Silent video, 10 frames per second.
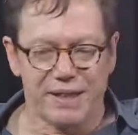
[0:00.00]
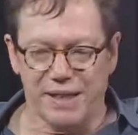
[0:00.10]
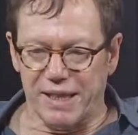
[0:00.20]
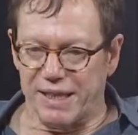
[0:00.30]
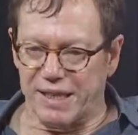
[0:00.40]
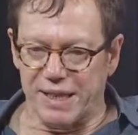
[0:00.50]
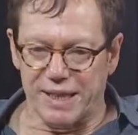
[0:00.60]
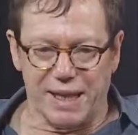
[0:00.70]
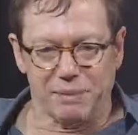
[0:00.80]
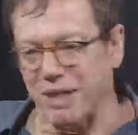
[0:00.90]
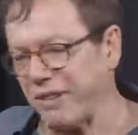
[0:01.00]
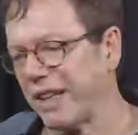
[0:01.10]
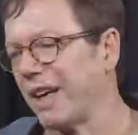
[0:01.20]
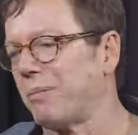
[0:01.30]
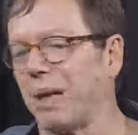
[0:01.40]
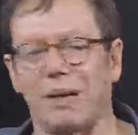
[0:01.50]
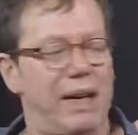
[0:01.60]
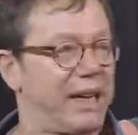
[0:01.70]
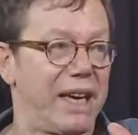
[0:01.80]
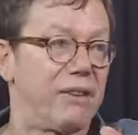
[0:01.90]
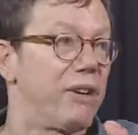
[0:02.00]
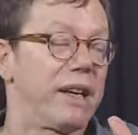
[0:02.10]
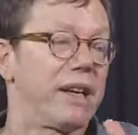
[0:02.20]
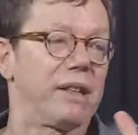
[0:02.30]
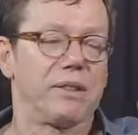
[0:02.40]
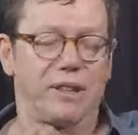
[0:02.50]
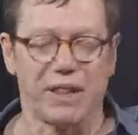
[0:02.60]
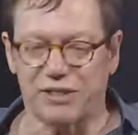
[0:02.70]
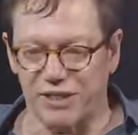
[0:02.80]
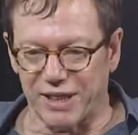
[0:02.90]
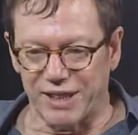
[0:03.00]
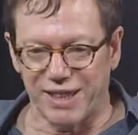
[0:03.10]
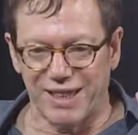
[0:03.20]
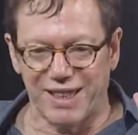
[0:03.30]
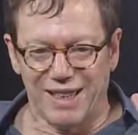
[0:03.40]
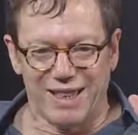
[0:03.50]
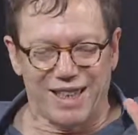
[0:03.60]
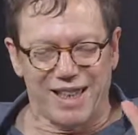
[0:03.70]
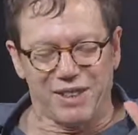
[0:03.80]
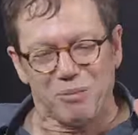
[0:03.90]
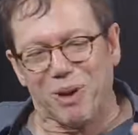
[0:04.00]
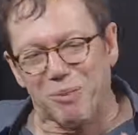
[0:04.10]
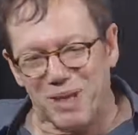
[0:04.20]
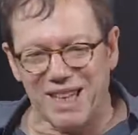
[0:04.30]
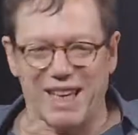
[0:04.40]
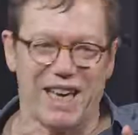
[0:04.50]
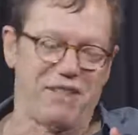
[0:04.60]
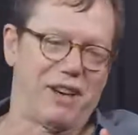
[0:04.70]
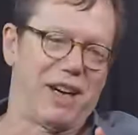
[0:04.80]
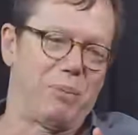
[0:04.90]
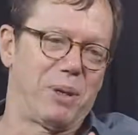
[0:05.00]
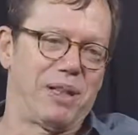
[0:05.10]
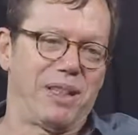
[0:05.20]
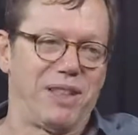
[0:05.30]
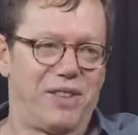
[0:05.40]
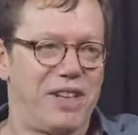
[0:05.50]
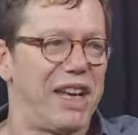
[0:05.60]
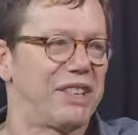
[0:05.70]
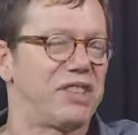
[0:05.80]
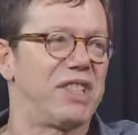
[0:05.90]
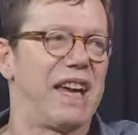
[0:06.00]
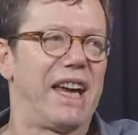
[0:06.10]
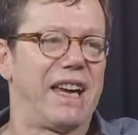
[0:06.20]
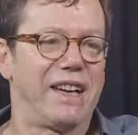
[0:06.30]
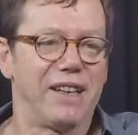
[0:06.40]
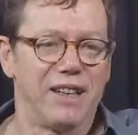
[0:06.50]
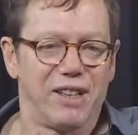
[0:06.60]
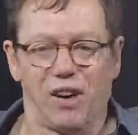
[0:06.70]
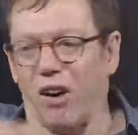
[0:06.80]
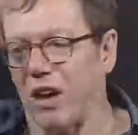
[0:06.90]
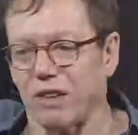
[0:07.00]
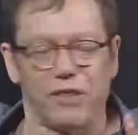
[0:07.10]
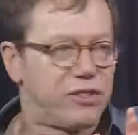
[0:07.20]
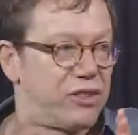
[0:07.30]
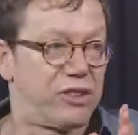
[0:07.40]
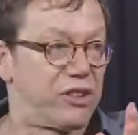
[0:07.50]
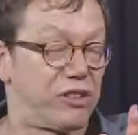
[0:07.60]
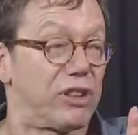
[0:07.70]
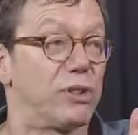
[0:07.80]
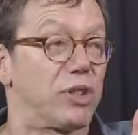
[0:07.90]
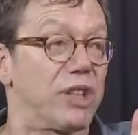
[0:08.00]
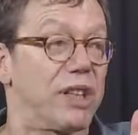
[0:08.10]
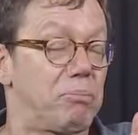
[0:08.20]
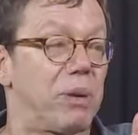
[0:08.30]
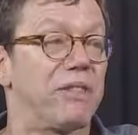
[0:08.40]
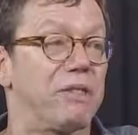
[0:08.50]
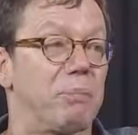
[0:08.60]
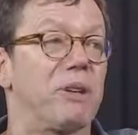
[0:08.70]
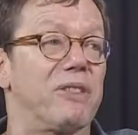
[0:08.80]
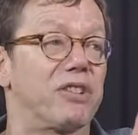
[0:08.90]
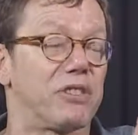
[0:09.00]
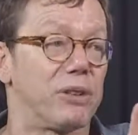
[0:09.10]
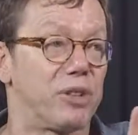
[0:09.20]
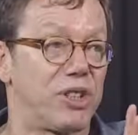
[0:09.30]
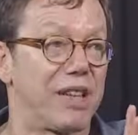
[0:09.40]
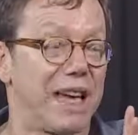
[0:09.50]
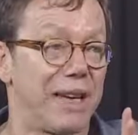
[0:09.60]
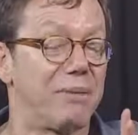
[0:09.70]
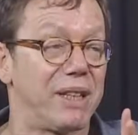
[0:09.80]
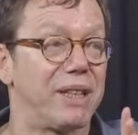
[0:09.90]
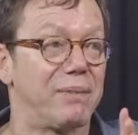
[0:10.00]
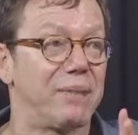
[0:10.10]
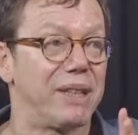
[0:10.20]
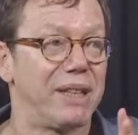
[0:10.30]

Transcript: that he said, I'm giving up. I can't write it. I said, that's it. And the moment he gave up, the next day, all the perfect solution came to him.